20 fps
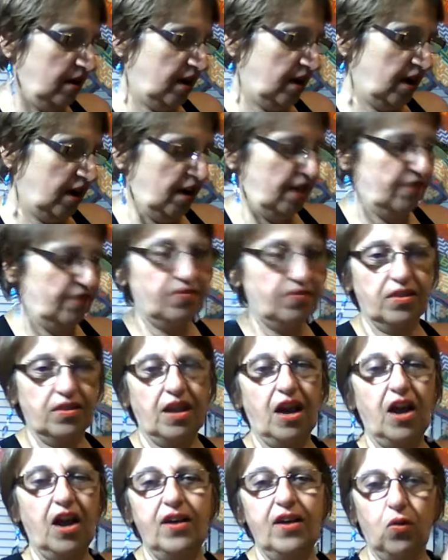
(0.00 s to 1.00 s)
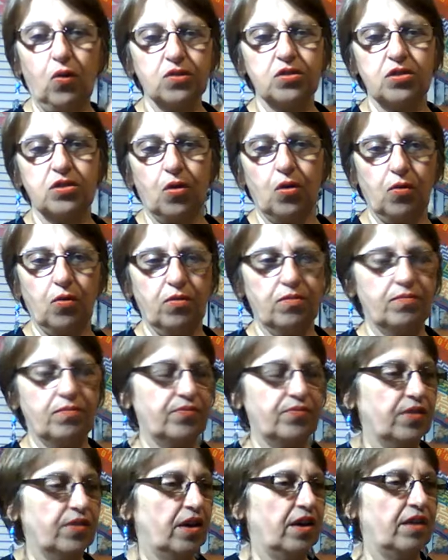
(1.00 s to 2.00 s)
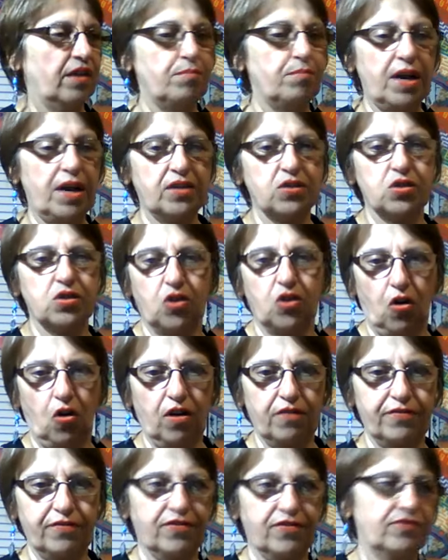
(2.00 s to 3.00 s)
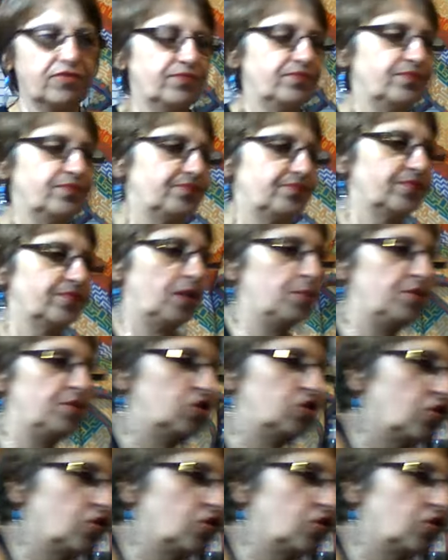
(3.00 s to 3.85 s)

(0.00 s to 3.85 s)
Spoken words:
And I also made a scarf. Let me show